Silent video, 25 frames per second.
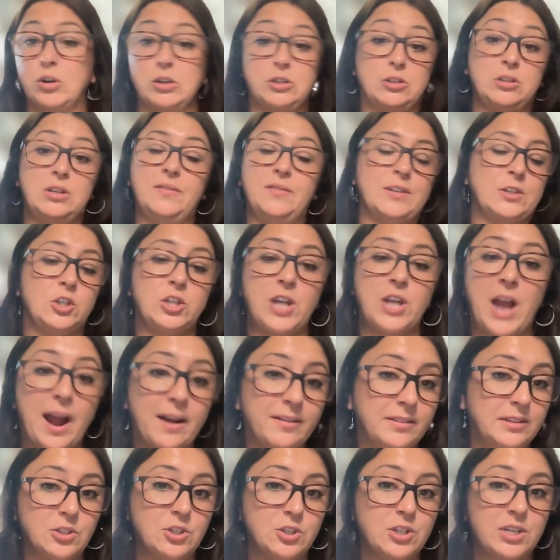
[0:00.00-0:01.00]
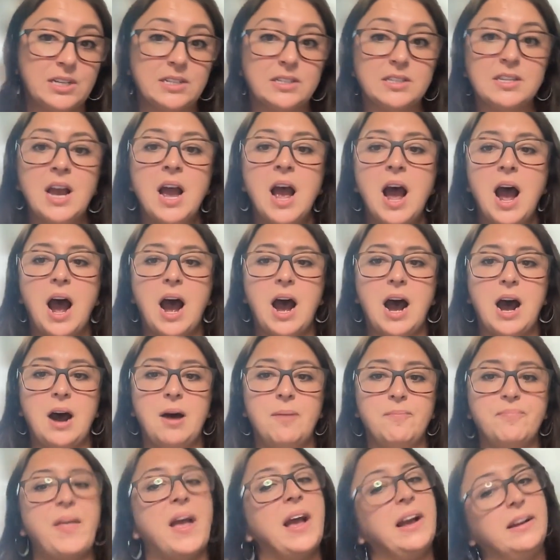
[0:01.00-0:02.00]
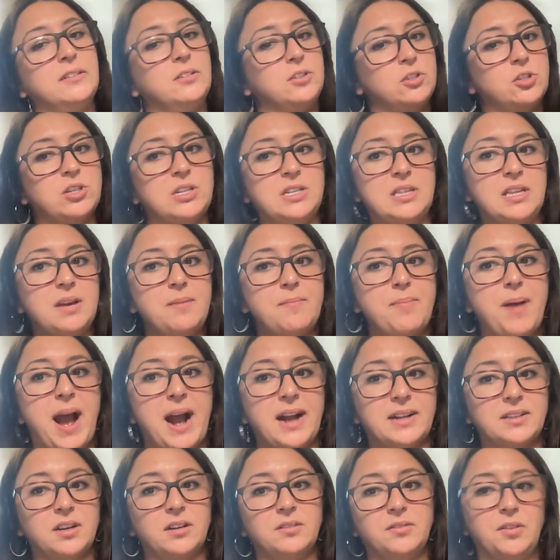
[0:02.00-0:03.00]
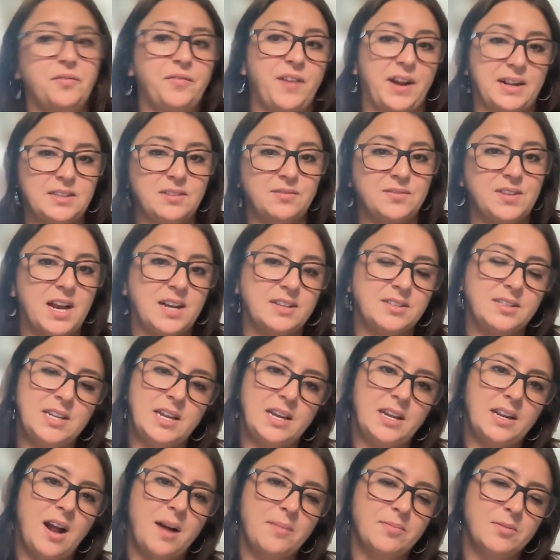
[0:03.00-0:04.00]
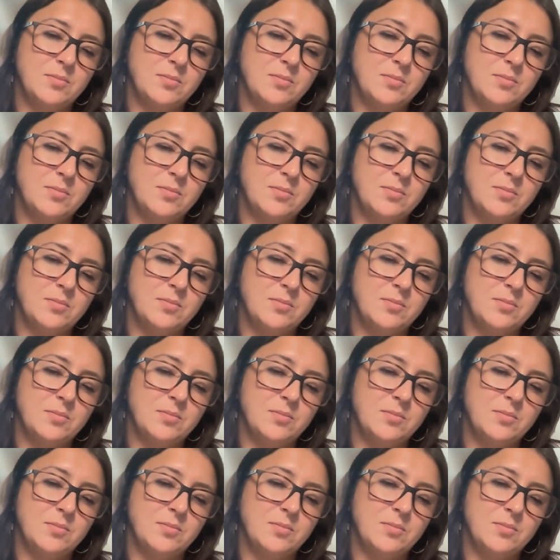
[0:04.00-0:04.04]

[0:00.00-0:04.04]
or even challenges that illustrate the impact of effective testing and